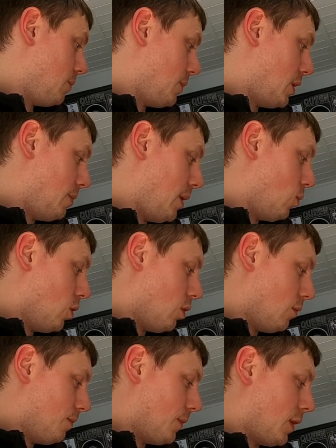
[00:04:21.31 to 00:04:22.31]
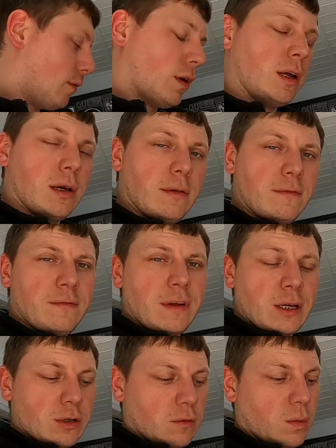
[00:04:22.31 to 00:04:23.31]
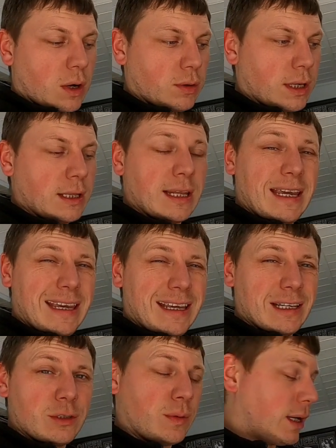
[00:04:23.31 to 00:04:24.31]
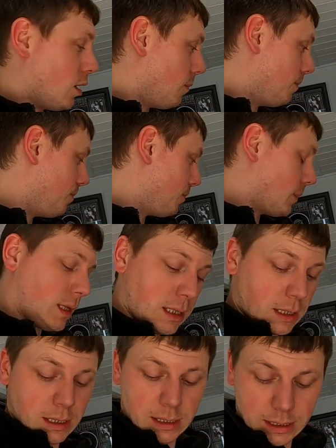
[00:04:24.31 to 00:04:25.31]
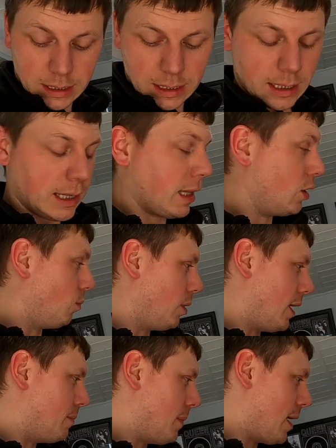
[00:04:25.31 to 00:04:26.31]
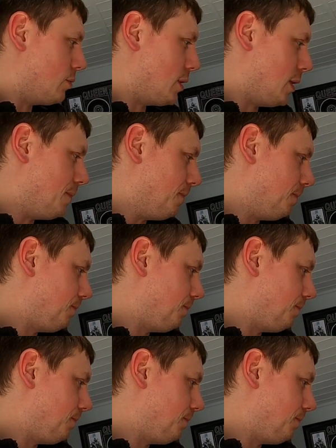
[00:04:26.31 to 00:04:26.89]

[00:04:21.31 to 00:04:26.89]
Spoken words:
In the meanwhile, I've got to finish off welding the swing arm, get the number plate mounting,